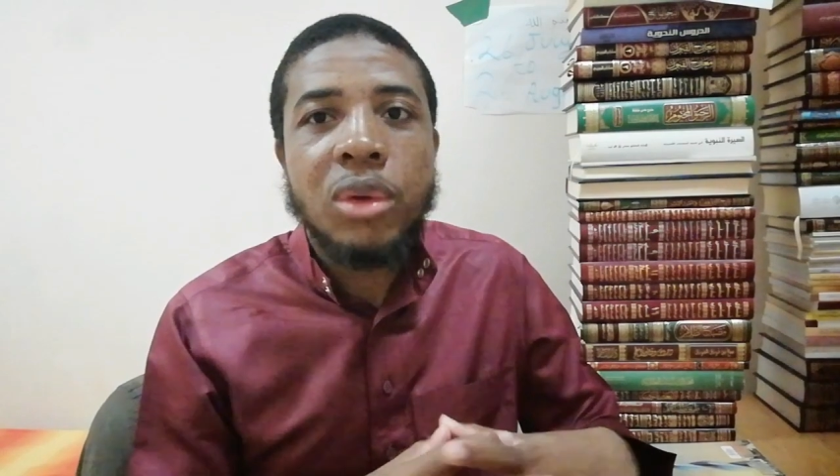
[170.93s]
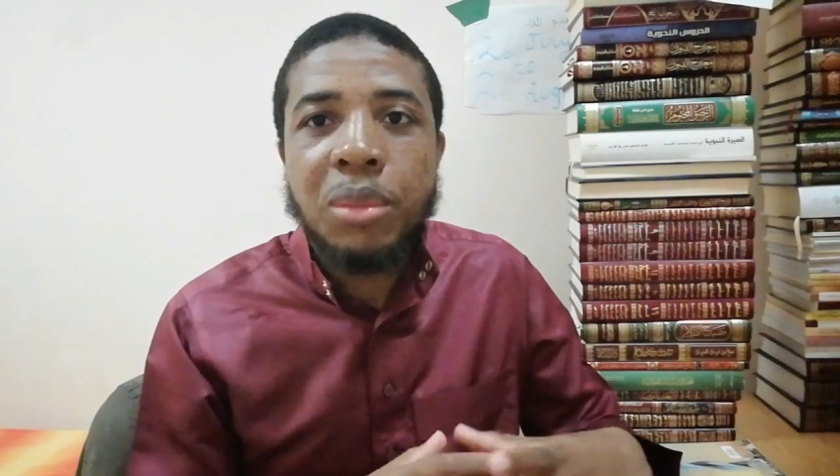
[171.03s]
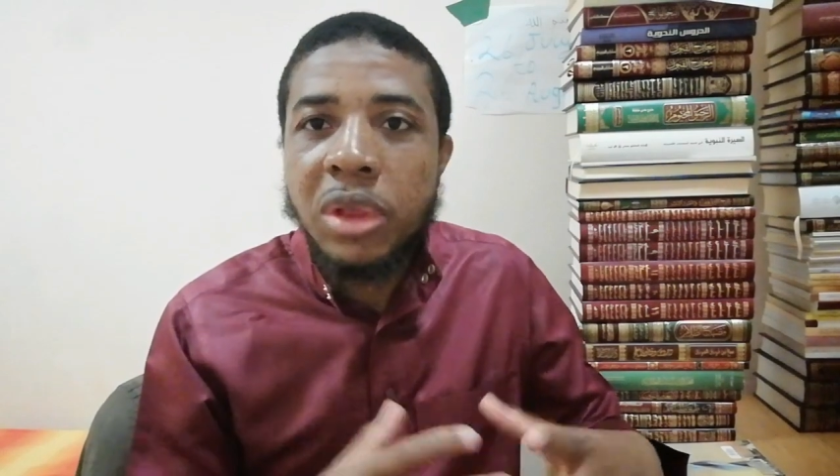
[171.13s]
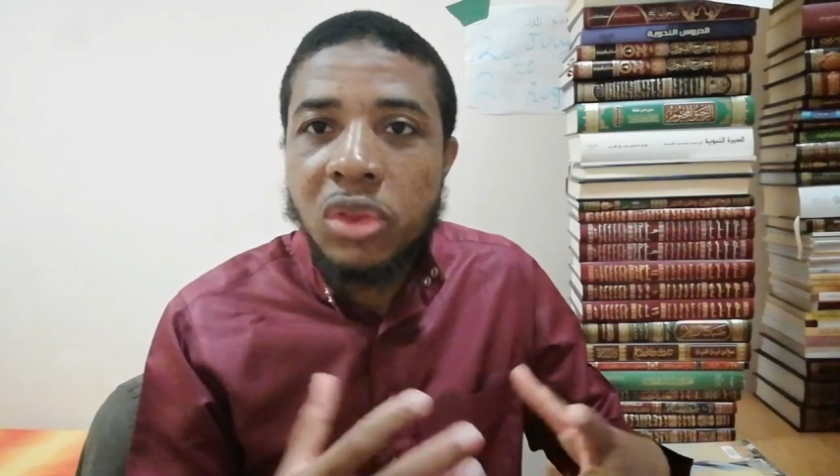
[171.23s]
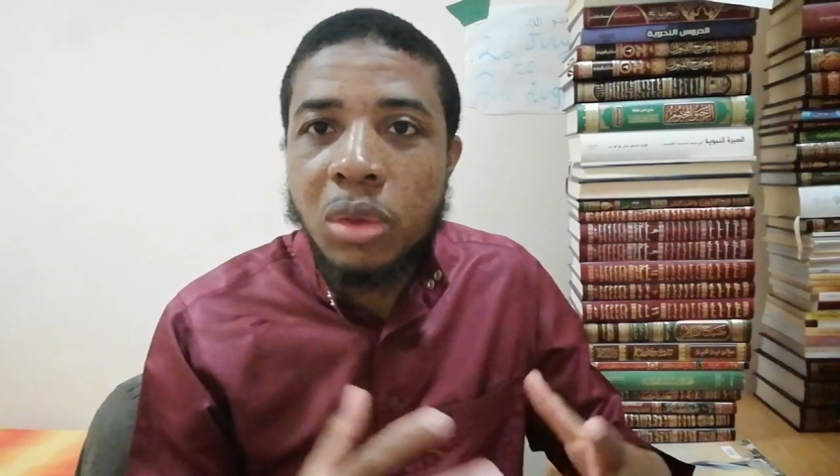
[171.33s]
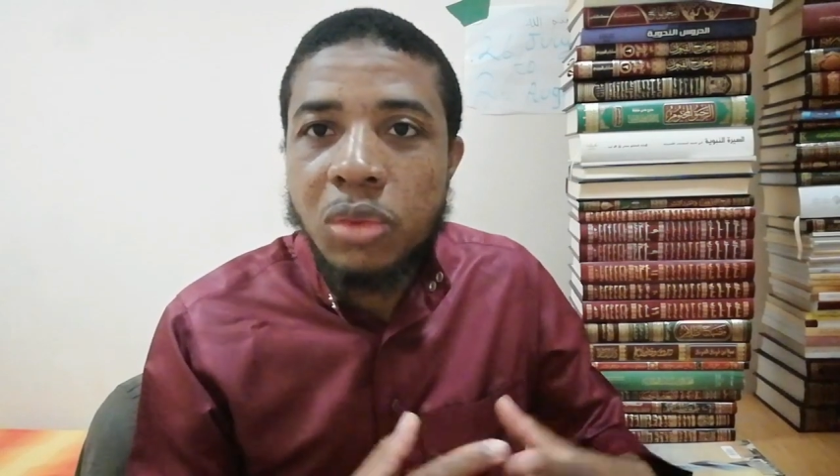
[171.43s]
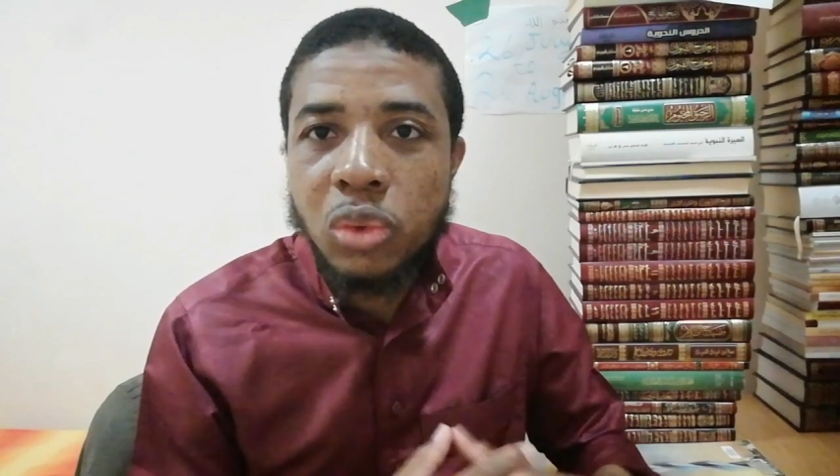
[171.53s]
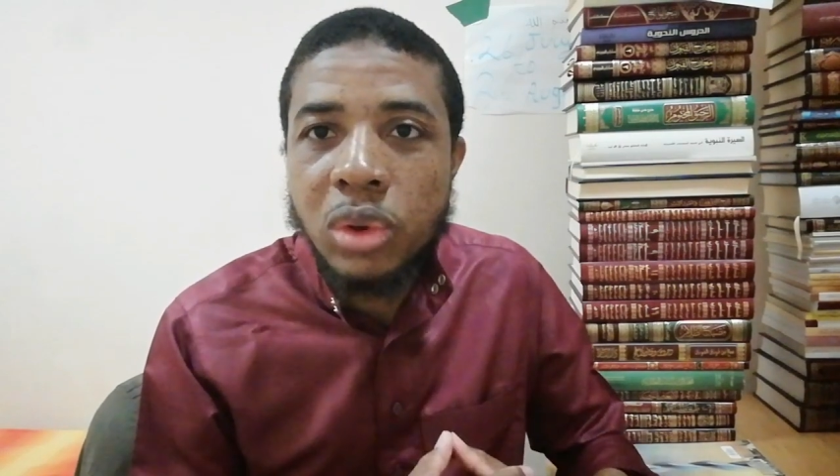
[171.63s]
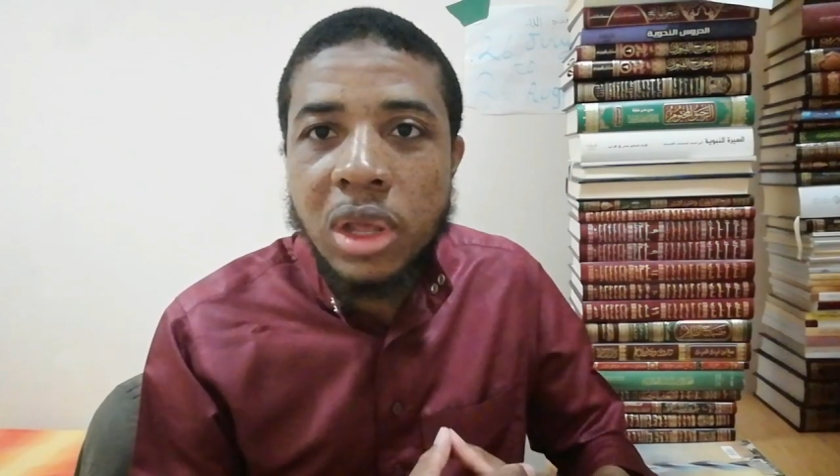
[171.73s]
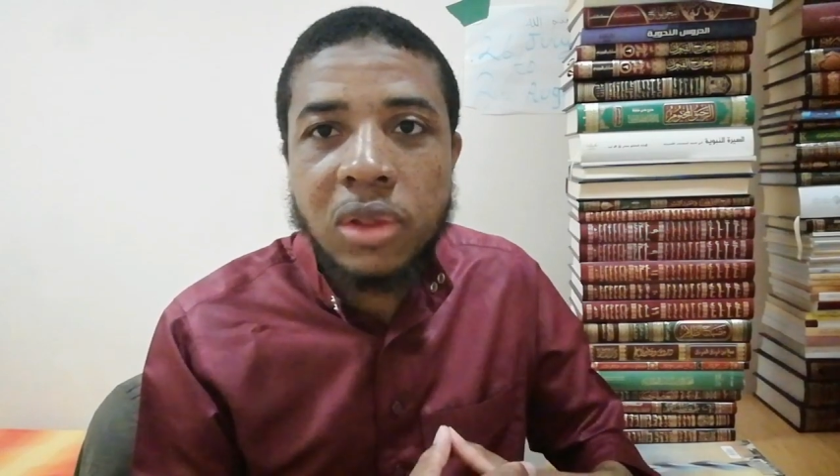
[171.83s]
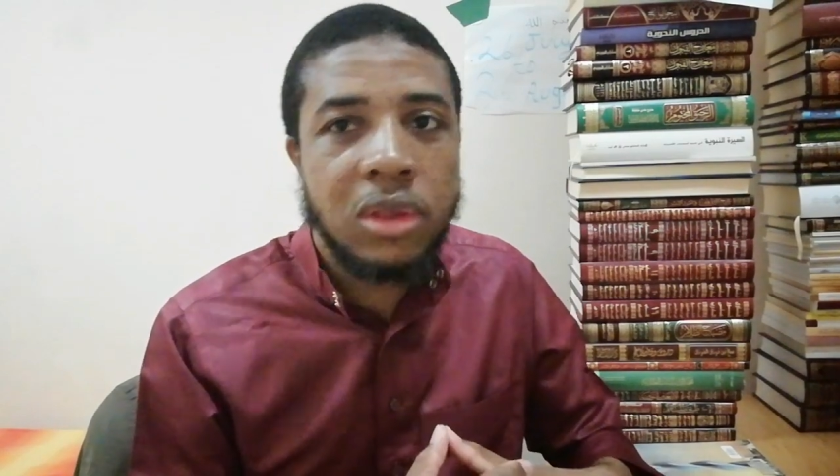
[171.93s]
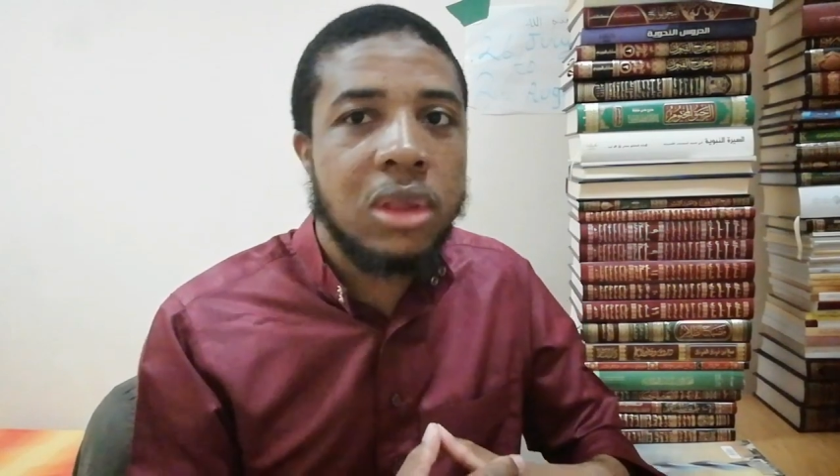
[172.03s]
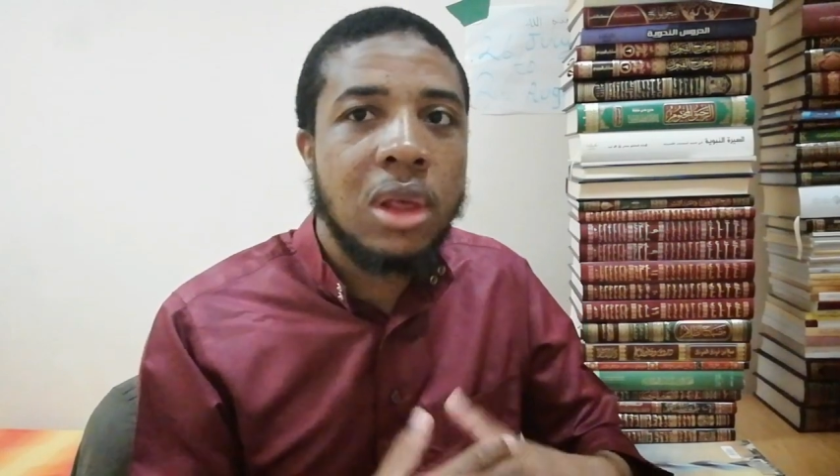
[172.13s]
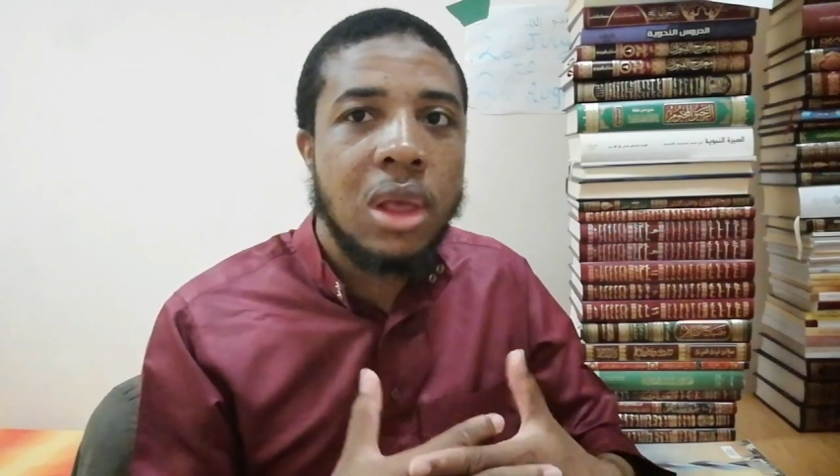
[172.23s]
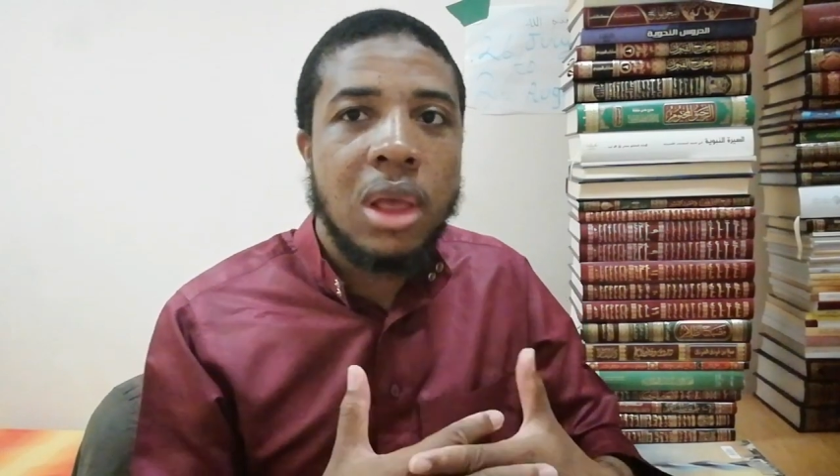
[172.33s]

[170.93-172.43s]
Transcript: we meet some students